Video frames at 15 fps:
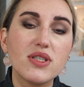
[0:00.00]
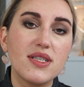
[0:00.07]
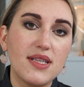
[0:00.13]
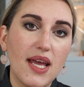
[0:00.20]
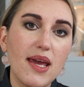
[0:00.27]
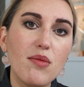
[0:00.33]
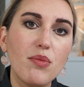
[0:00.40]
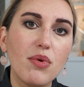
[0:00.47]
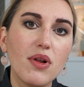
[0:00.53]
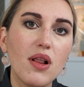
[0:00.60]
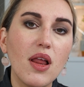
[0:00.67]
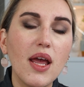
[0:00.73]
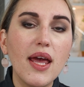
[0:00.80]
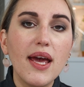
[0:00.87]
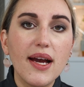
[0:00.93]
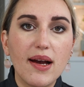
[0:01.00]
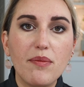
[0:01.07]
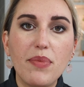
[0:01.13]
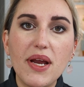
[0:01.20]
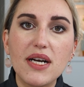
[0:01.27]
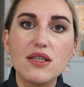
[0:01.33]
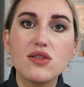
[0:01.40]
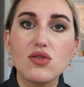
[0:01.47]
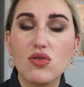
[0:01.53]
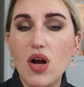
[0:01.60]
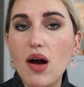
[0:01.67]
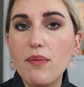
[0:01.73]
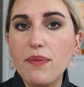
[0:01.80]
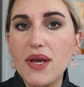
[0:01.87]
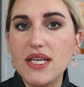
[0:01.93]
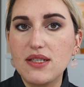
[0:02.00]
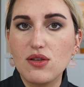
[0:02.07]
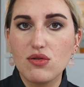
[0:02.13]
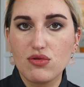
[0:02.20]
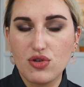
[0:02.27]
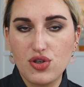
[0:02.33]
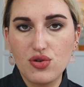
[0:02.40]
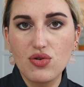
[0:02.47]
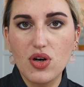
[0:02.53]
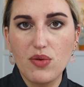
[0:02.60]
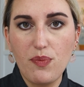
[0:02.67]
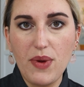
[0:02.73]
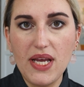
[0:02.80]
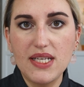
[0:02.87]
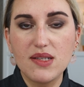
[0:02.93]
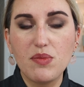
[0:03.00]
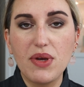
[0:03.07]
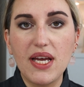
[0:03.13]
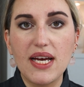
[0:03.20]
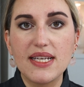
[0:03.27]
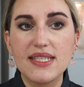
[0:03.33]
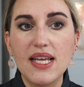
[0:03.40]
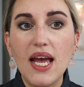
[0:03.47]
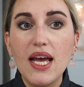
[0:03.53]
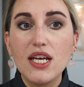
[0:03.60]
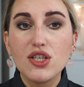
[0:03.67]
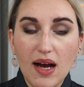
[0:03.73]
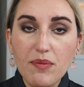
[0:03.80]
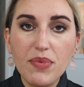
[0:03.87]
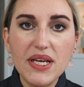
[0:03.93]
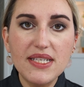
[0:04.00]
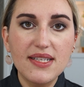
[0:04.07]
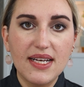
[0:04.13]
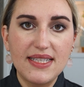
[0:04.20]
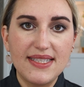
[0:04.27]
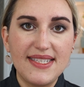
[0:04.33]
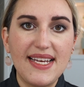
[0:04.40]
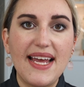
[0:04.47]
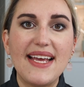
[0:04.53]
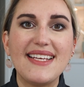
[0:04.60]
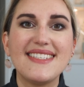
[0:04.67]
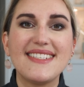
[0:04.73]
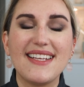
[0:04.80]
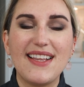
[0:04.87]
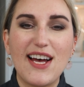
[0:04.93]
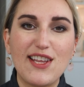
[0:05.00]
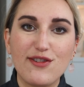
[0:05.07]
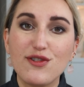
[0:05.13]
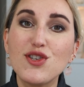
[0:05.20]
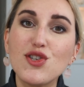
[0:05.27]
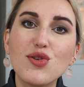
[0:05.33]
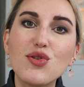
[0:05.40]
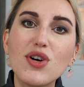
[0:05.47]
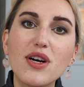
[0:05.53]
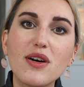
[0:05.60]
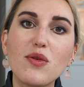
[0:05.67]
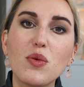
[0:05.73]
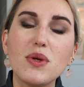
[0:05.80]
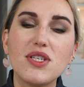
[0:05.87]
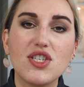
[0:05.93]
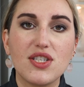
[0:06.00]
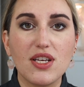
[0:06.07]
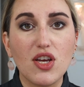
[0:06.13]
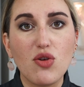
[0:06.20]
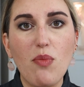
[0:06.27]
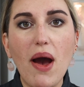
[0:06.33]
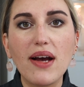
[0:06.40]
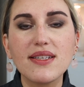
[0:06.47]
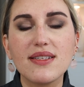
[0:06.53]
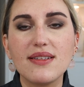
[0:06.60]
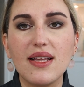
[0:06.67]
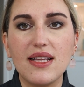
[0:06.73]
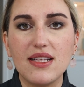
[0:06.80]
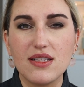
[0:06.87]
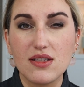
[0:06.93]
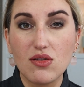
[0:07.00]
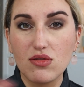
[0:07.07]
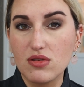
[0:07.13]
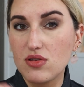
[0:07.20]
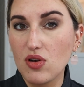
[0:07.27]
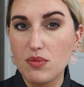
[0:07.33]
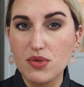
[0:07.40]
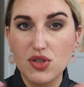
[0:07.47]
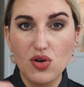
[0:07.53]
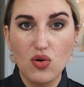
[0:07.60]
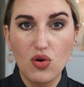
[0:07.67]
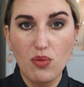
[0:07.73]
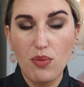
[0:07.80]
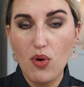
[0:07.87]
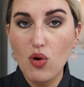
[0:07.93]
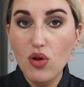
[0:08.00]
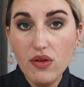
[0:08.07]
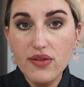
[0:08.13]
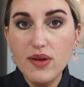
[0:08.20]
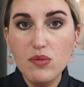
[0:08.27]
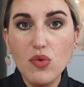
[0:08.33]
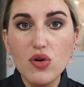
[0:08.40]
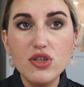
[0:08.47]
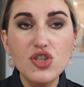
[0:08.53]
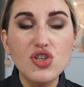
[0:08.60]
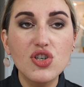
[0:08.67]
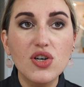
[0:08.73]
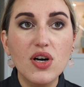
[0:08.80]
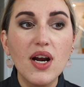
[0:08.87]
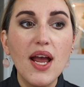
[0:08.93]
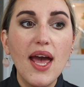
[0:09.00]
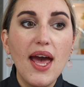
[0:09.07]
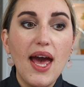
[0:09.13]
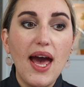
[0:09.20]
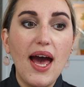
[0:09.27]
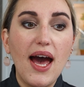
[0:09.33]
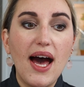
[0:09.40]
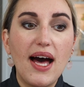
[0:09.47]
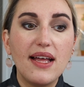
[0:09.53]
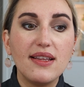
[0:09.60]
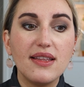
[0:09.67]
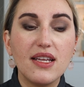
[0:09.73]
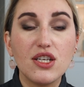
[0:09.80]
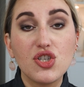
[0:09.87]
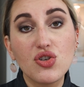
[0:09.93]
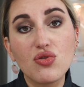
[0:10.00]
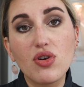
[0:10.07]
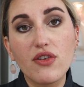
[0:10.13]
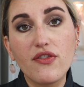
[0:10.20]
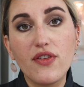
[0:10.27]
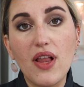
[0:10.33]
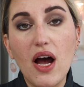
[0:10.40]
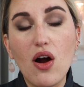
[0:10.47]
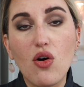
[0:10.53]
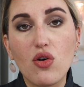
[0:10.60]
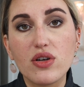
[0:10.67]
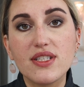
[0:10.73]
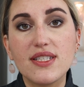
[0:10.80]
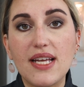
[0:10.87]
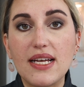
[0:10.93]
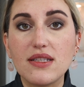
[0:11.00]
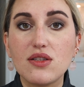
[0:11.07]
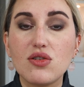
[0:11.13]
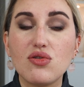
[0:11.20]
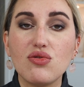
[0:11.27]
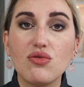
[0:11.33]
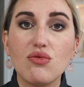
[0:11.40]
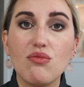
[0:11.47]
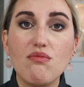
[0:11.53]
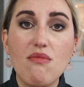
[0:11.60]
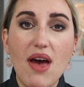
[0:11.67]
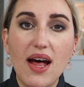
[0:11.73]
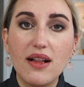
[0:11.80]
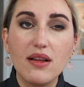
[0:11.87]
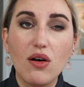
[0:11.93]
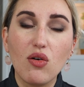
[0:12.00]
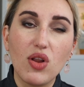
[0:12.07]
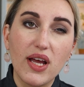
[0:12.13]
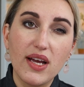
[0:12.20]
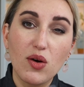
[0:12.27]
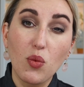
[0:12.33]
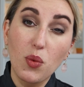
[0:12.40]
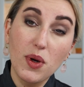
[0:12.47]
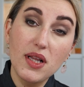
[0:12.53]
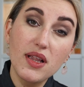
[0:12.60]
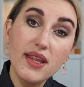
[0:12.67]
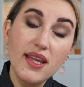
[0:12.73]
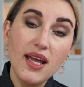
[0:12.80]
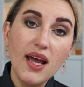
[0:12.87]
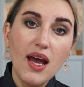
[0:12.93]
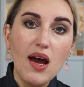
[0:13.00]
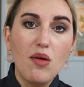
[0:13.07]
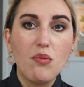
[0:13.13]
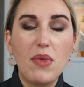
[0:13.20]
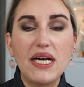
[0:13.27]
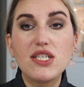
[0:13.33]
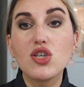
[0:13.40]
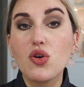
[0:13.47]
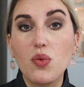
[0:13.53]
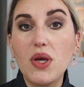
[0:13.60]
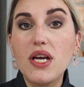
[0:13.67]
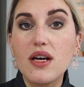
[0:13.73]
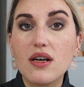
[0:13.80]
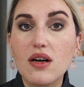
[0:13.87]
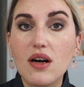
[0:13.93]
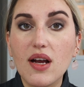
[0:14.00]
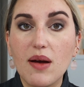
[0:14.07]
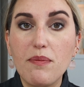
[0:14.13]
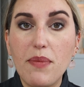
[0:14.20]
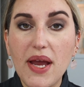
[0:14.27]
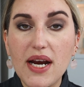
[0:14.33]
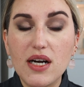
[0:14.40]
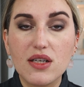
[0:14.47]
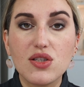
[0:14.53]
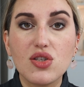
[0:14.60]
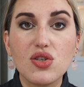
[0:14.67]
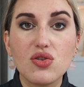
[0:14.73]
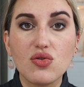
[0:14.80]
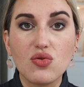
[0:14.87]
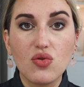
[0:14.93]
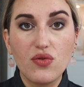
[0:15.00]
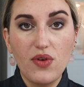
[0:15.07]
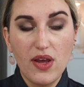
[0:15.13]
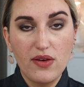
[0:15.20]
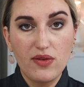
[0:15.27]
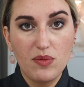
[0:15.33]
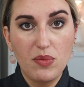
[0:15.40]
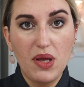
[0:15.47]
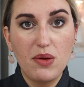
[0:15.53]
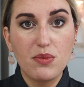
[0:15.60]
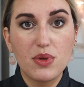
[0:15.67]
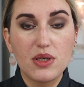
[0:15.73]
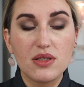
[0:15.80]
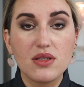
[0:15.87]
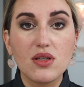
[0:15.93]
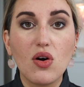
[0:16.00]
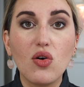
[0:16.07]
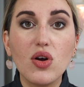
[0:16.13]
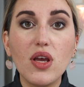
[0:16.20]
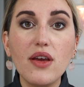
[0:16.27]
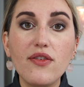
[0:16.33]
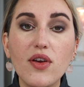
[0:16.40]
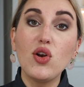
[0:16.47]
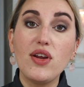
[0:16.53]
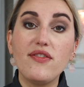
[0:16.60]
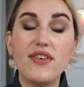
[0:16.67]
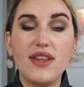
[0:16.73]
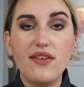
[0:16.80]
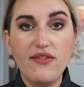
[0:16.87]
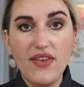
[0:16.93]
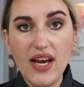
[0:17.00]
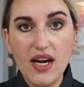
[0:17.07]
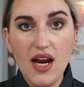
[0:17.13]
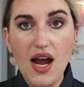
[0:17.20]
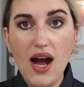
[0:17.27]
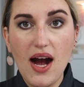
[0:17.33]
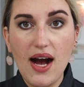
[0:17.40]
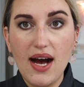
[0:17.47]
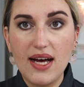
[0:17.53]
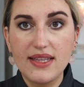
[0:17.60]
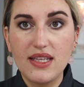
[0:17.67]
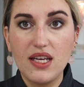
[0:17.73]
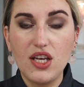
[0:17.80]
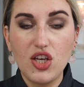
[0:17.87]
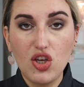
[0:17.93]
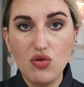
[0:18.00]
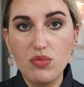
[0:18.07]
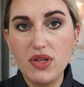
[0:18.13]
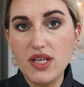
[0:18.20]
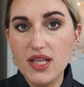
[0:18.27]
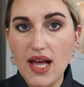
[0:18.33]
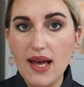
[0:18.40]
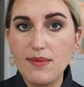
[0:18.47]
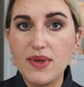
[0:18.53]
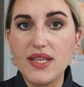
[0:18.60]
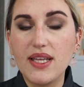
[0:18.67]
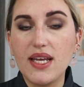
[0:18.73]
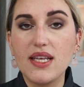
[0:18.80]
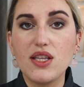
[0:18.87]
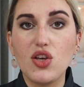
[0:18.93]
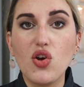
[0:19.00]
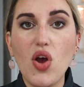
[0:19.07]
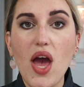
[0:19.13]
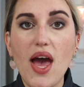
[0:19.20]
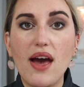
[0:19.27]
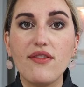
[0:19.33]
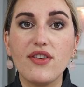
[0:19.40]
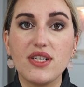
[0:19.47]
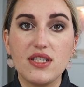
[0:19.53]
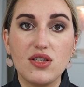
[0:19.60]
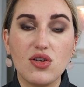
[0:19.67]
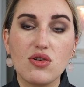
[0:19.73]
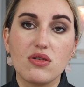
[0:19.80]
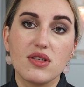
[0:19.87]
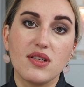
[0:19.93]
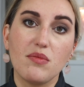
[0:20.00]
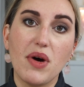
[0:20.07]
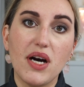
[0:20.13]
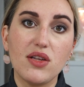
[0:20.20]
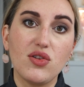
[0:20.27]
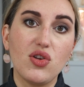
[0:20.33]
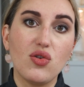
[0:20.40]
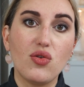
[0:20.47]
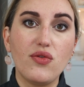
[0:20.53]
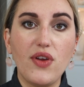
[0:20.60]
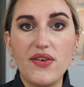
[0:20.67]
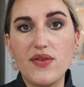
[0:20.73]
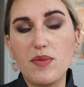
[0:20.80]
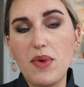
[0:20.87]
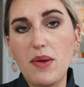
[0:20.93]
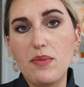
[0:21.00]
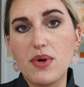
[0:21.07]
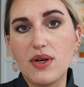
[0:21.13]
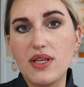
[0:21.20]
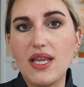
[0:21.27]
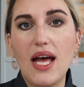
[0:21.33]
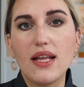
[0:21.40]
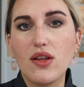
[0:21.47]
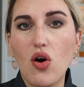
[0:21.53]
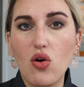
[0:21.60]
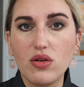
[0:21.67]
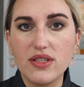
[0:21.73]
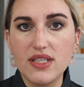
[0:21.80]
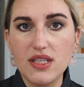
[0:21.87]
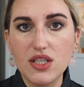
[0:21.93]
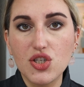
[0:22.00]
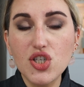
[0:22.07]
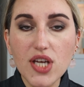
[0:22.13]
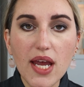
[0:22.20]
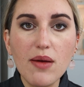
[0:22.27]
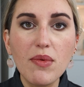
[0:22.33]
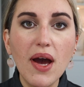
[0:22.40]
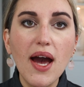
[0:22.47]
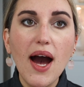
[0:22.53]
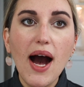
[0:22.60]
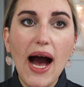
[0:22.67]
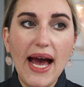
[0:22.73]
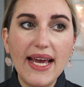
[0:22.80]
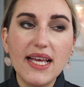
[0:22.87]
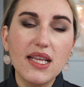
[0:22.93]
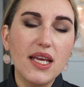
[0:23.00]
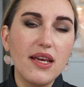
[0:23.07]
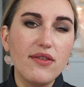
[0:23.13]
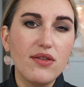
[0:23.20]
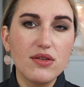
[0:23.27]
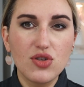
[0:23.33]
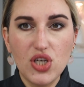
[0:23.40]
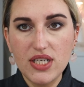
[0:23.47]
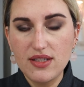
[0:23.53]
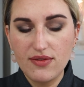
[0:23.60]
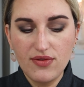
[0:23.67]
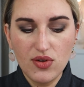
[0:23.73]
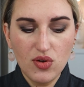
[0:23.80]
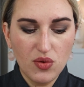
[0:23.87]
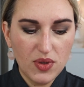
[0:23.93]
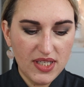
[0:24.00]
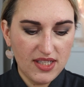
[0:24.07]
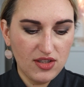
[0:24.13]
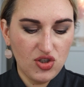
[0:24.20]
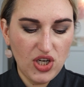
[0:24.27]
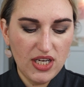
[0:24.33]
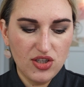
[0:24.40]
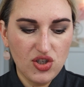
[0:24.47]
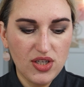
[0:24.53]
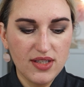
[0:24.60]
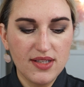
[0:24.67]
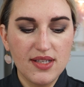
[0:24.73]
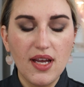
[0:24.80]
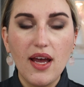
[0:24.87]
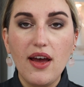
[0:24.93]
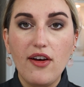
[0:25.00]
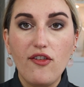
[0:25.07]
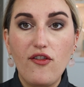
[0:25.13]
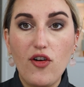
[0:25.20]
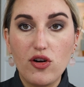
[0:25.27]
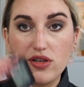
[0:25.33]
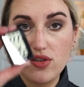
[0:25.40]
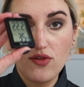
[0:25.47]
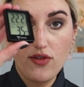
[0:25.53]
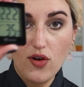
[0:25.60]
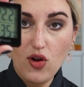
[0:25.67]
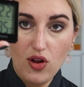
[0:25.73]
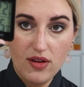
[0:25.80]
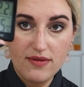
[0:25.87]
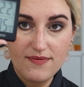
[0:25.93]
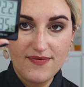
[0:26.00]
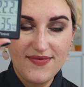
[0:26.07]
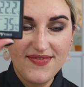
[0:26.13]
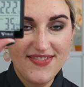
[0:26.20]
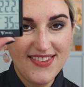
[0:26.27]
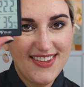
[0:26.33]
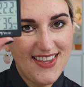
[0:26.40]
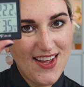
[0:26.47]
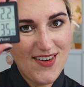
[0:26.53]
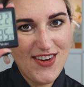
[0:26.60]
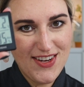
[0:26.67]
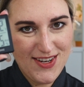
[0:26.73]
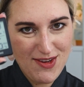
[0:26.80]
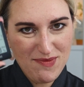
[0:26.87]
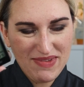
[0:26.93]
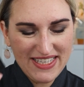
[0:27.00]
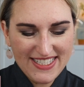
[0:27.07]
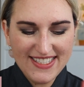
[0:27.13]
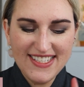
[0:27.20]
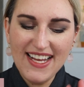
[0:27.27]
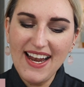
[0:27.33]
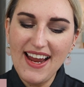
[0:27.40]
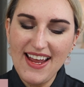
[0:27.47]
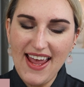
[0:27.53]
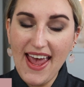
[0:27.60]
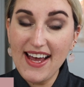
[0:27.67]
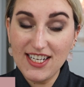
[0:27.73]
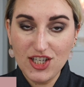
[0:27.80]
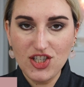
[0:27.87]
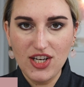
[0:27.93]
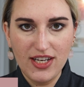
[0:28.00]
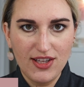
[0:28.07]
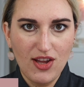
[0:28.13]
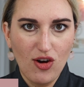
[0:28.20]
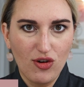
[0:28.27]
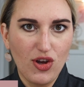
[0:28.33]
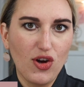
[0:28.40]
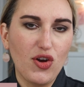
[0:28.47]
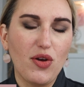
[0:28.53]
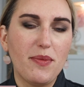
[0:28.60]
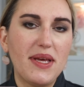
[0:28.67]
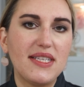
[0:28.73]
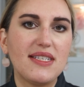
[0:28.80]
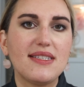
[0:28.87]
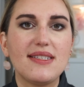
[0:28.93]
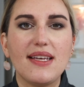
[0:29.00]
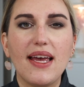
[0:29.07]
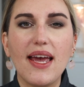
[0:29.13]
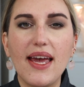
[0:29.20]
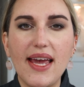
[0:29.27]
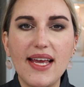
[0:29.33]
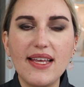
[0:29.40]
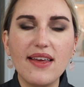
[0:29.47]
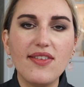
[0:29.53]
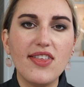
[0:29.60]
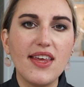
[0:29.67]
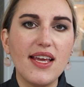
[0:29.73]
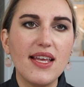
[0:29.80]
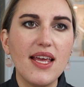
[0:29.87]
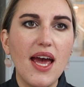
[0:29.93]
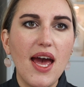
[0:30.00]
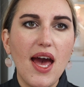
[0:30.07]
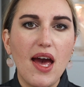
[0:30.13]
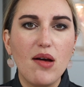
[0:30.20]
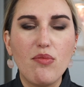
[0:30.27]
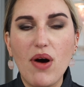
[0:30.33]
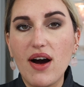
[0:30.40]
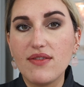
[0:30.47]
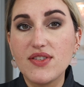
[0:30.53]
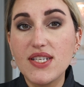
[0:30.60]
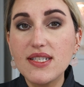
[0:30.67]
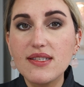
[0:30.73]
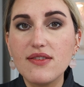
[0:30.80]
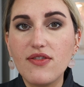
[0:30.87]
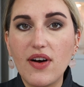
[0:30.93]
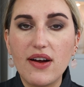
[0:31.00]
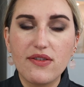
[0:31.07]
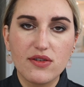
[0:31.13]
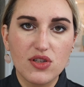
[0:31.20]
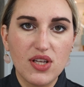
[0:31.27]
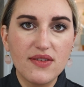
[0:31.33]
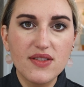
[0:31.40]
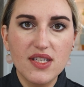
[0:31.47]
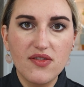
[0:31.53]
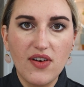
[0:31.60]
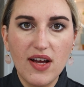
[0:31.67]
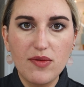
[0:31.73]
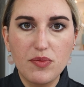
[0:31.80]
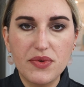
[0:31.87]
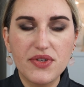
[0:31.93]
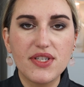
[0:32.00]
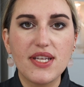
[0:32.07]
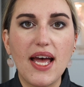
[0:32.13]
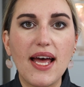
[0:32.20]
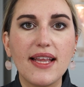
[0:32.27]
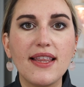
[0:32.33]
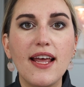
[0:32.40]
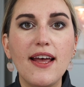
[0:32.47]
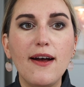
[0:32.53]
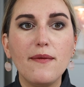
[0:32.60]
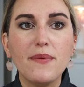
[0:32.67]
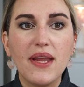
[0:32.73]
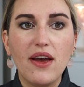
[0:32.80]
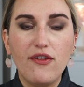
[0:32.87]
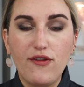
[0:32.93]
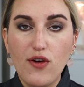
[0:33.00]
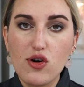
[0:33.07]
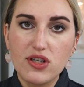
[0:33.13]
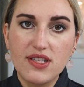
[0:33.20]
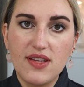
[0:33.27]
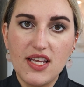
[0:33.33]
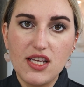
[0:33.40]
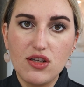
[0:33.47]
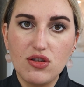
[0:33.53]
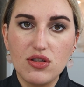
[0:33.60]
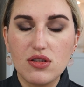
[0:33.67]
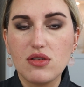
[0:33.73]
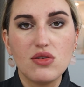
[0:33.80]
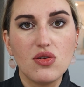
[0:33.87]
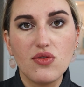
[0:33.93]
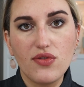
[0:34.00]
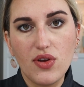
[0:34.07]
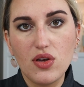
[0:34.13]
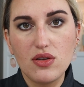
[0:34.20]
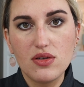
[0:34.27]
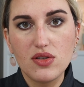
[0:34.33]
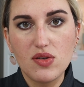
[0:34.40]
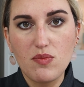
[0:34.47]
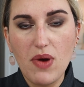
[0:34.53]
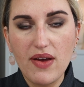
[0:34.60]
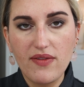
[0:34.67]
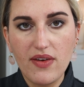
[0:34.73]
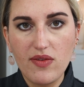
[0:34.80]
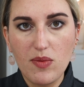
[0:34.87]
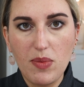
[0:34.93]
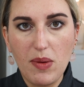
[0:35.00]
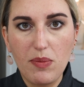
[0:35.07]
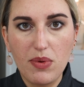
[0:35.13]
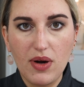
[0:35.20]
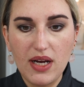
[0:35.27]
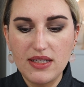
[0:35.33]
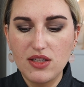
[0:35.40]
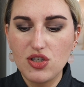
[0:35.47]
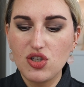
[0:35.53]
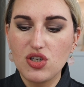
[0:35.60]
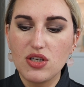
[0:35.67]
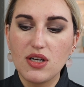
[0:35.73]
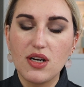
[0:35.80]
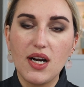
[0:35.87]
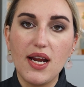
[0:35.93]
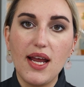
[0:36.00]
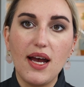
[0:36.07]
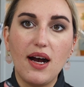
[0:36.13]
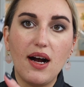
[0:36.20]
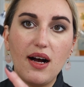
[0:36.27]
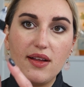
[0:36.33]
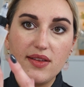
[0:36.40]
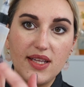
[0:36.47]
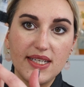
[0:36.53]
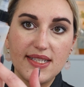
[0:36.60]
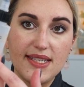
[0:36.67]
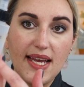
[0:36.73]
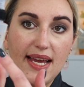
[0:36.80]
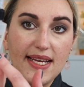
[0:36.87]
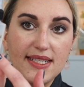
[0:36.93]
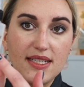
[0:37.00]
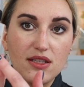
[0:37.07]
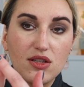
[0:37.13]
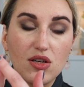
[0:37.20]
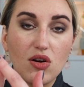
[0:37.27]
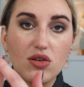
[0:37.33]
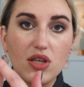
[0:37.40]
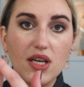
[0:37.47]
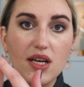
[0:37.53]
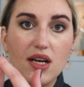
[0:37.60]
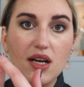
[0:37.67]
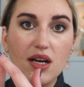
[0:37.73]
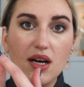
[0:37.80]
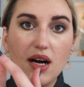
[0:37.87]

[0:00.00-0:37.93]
stable compared to gum paste or sugar paste, because gum paste contains a lot of sugar, which is a humectant, and it's going to absorb all the moisture, and sugar flowers tend to melt or like wilt much quicker compared to wafer paper. So if you live in a very hot, humid climate and you have concerns about your wafer paper not holding its shape, I can give you just a few quick suggestions. First of all, know your humidity. Actually know your humidity. Anything above 65 or 75%. First thing you need to do if you're using my wafer paper conditioner, this AC Tonic,